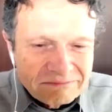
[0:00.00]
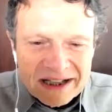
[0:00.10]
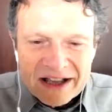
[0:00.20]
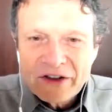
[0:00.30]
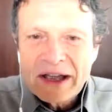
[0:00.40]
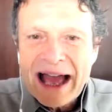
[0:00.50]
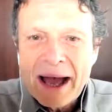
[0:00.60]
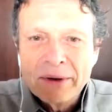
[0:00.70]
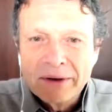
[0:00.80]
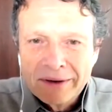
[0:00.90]
having a
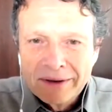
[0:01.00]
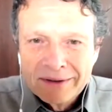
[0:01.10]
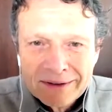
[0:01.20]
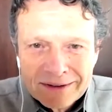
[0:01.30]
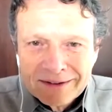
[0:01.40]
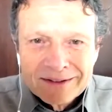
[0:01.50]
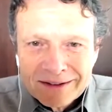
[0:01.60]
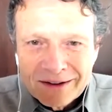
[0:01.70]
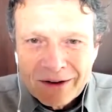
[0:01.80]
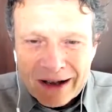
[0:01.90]
hammer
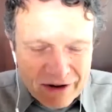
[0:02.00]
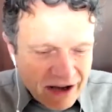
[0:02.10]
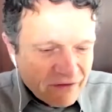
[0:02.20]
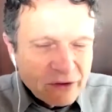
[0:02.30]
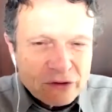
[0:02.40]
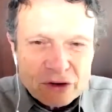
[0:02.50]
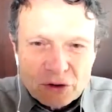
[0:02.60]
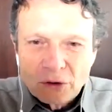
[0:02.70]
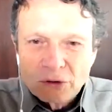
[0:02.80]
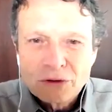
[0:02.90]
or ha having a
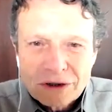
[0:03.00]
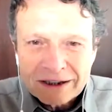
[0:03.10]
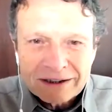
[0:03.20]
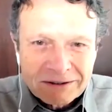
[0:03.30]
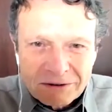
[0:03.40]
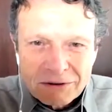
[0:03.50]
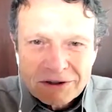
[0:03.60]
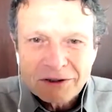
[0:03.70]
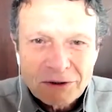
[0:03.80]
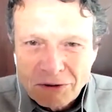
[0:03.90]
stone to cut, to
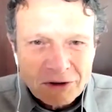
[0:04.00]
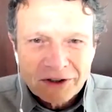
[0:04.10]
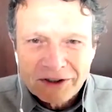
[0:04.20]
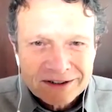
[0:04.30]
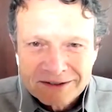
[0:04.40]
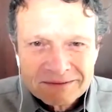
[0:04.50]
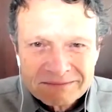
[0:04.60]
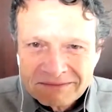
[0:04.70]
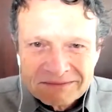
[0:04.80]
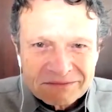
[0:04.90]
cut your coconut
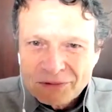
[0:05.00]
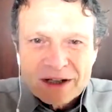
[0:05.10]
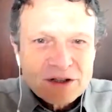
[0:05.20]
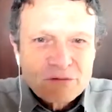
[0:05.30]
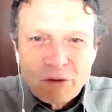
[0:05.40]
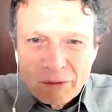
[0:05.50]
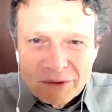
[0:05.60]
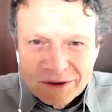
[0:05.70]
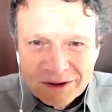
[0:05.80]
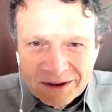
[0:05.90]
transformed
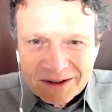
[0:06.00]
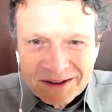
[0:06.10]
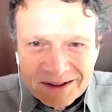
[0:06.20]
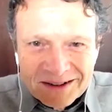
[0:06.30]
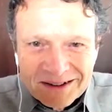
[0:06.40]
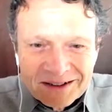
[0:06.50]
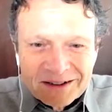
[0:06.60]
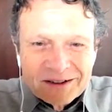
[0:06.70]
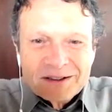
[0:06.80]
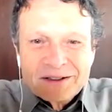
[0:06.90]

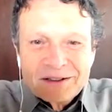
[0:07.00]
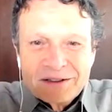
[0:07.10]
yes.